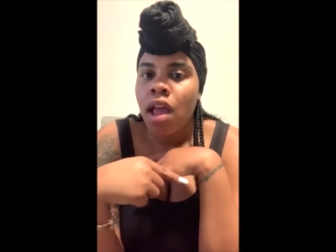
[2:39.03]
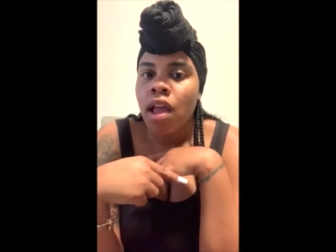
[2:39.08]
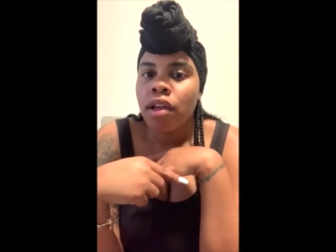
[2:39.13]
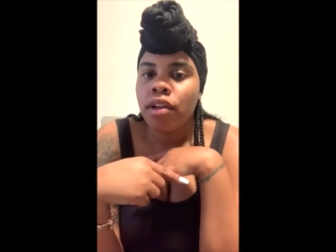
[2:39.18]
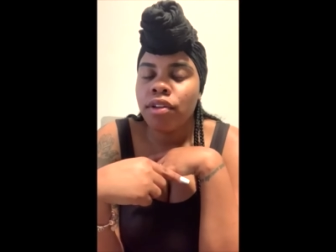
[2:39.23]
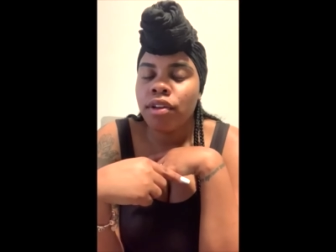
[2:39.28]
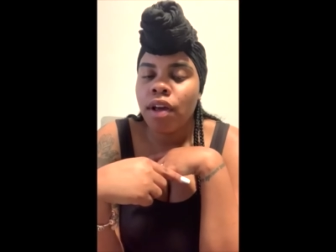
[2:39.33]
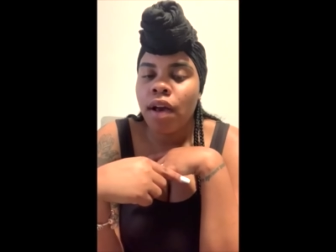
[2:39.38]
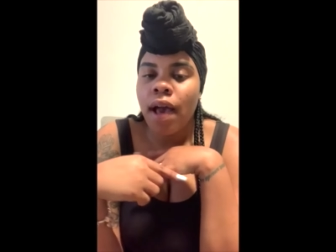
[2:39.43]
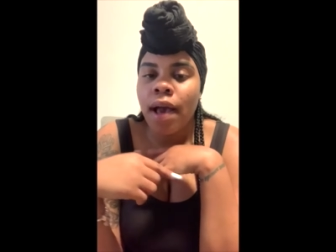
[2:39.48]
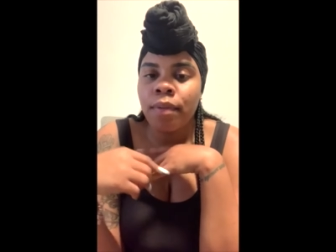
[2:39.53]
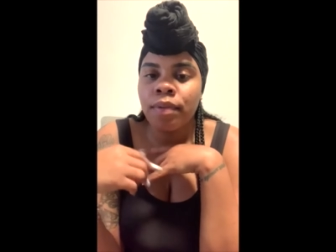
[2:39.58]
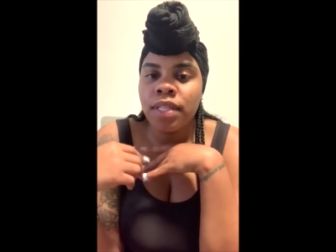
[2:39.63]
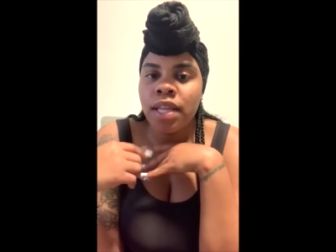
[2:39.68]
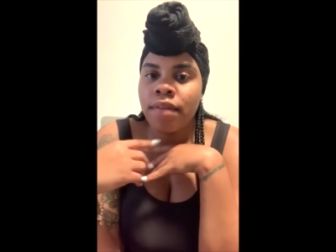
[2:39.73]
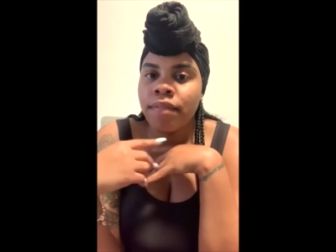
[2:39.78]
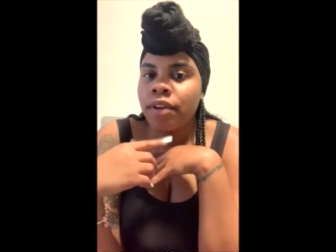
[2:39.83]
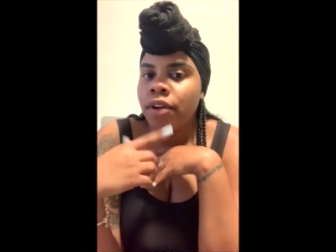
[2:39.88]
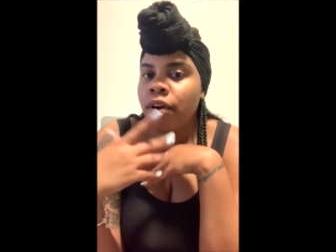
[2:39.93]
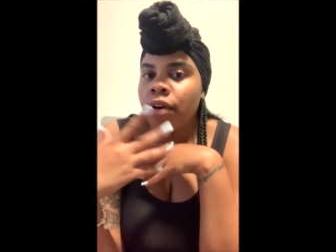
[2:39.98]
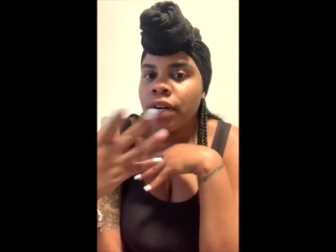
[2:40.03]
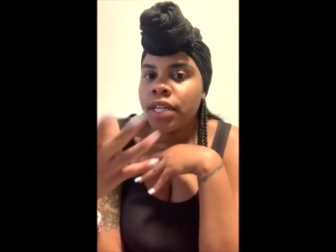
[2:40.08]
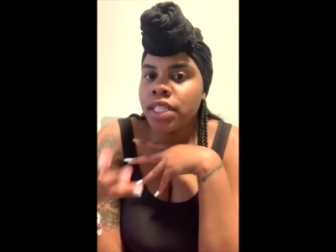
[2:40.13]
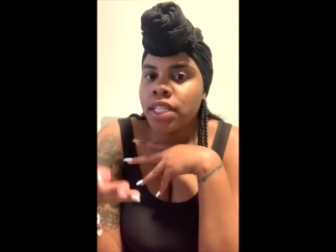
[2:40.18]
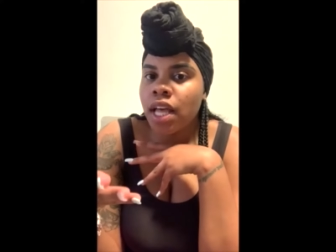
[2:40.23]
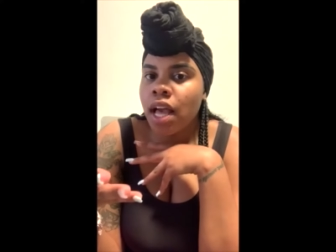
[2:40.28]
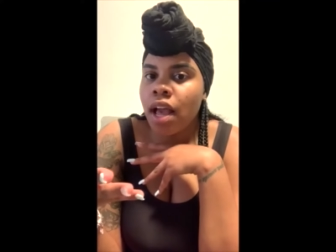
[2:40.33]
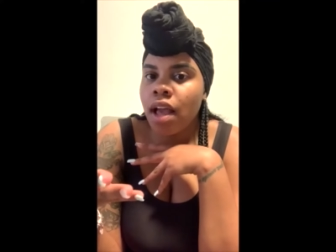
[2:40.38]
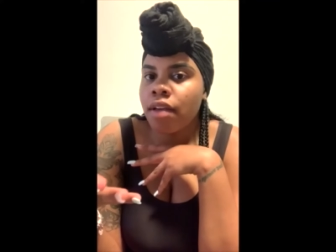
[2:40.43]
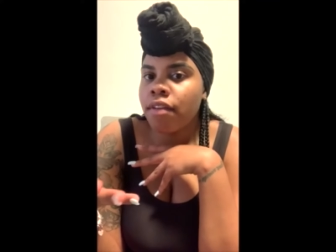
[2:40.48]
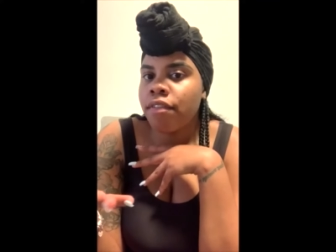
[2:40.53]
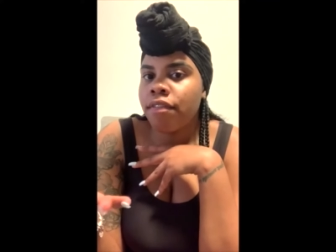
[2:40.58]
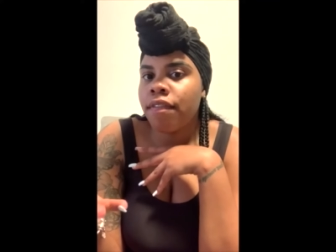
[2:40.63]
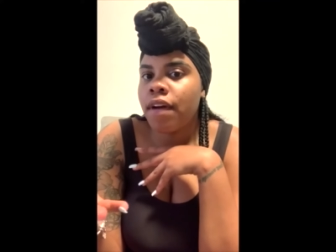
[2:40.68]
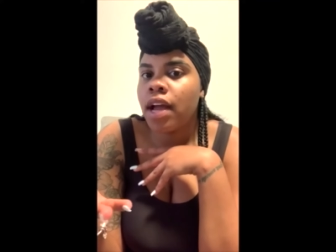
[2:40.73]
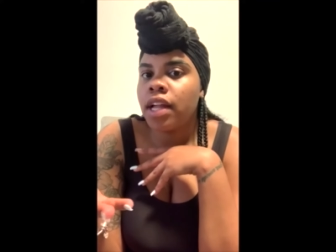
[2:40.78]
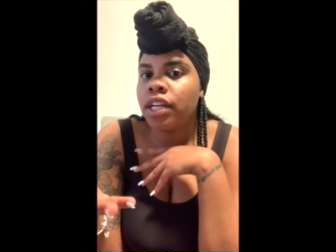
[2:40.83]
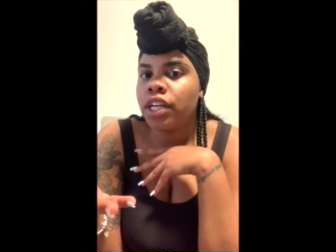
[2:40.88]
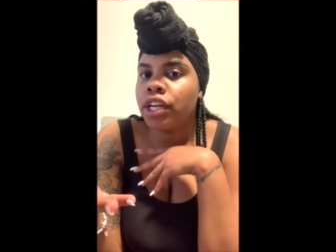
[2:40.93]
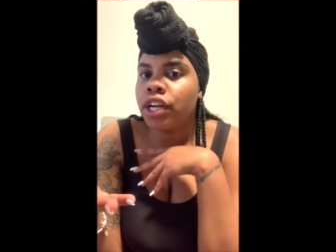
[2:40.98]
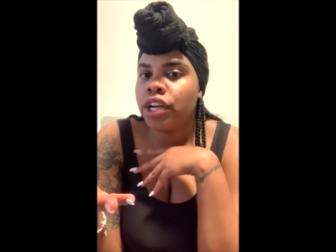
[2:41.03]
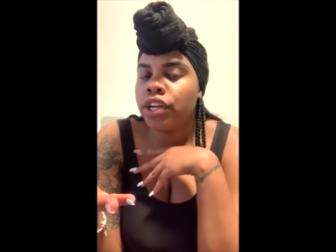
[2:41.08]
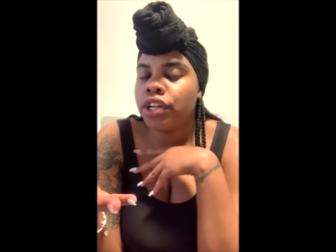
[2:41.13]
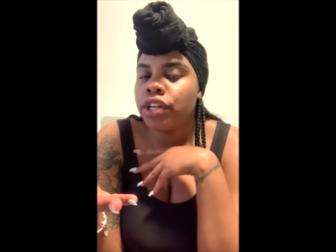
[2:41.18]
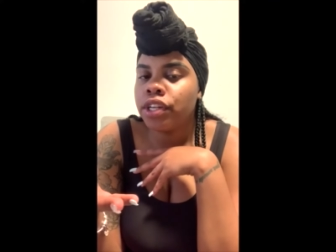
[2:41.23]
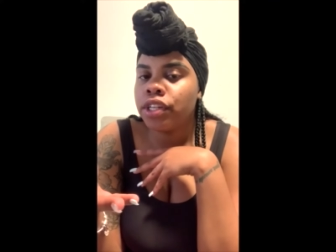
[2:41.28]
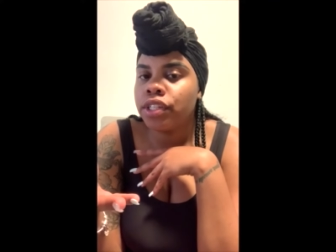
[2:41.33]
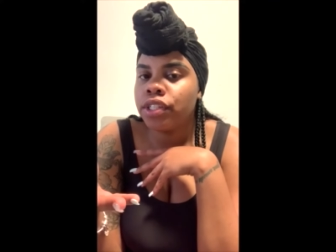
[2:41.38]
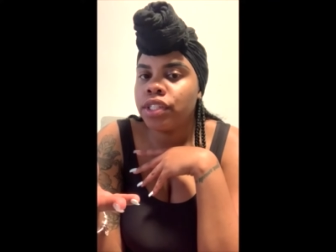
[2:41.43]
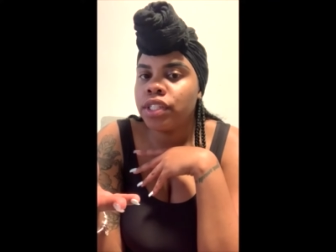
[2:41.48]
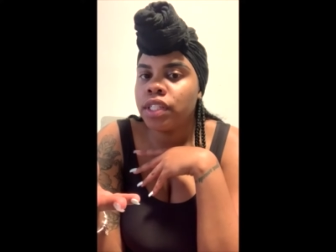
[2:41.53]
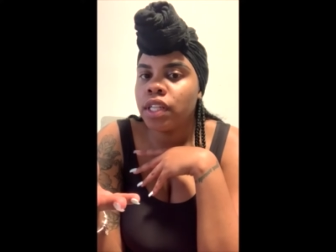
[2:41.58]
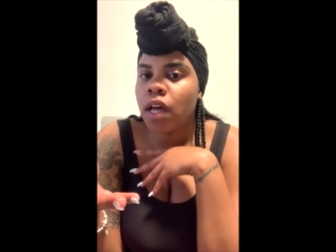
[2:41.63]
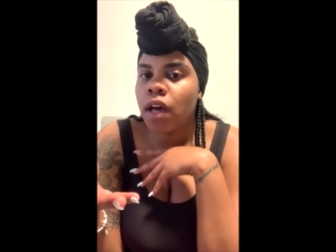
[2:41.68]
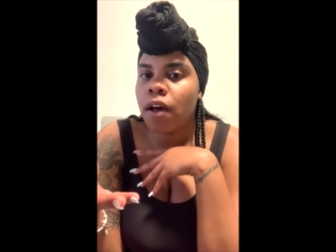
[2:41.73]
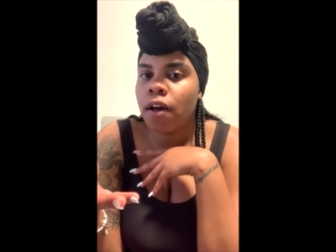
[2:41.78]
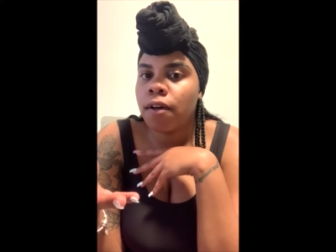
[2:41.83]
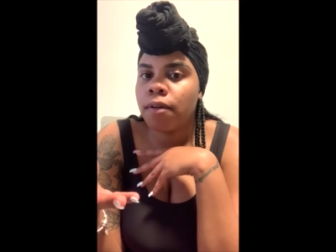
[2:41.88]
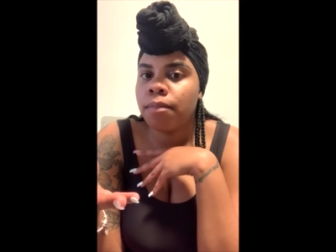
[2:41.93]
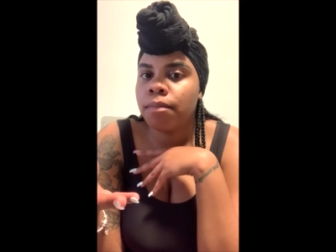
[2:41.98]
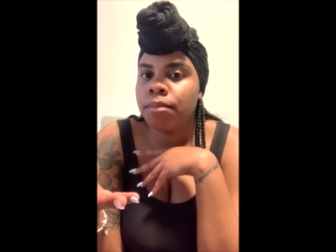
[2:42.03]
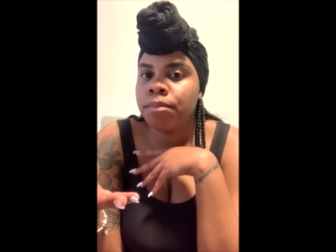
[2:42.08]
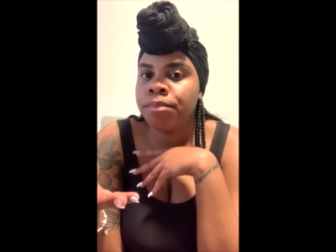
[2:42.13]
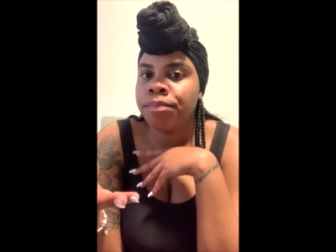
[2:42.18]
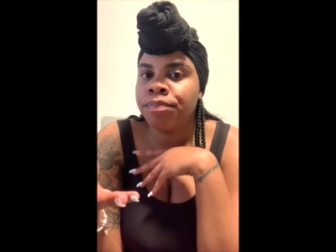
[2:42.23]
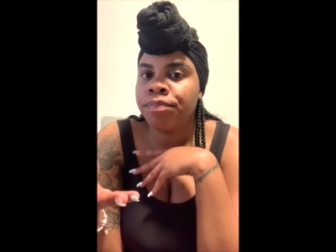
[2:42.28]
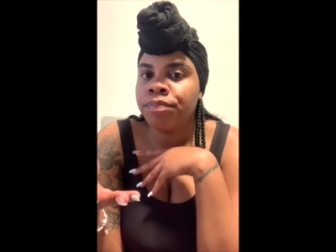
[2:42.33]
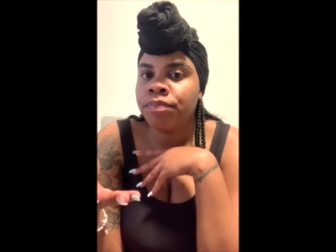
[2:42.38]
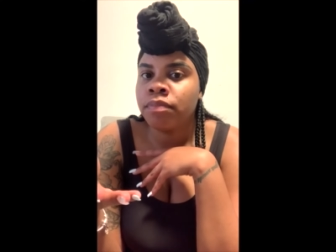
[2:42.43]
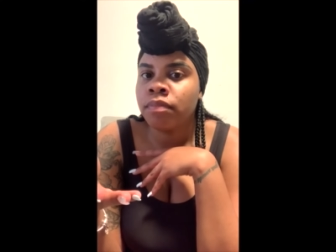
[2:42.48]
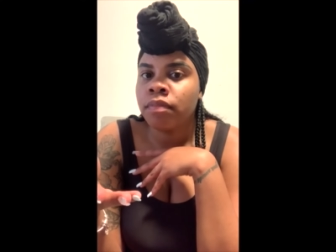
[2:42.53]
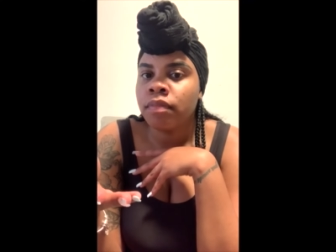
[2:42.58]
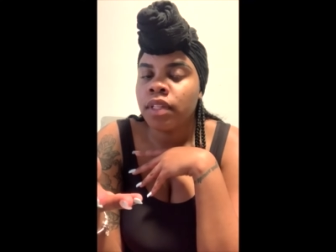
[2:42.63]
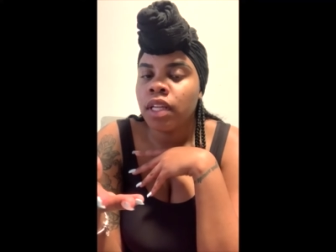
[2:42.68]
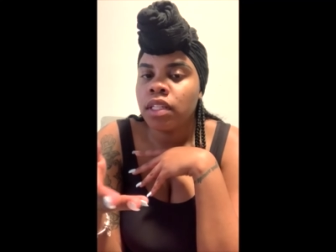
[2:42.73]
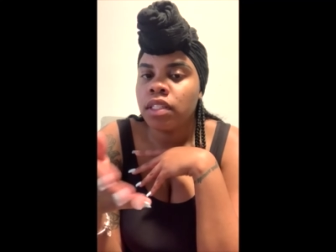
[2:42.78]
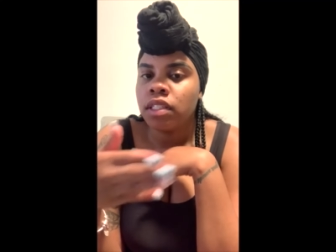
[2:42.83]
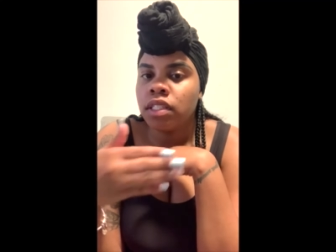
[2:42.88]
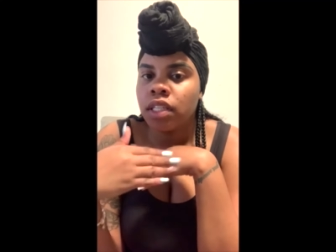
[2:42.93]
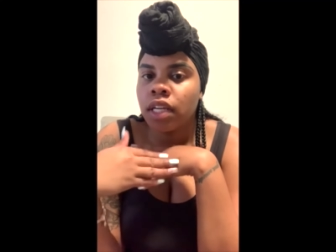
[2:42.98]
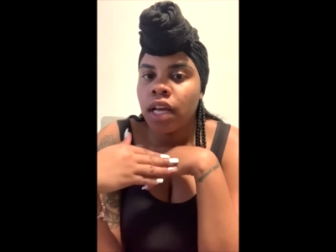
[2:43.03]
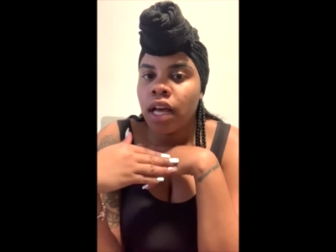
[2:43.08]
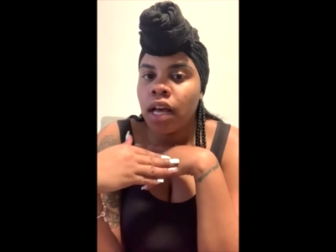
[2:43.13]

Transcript: I was having a hard time finding a nurse to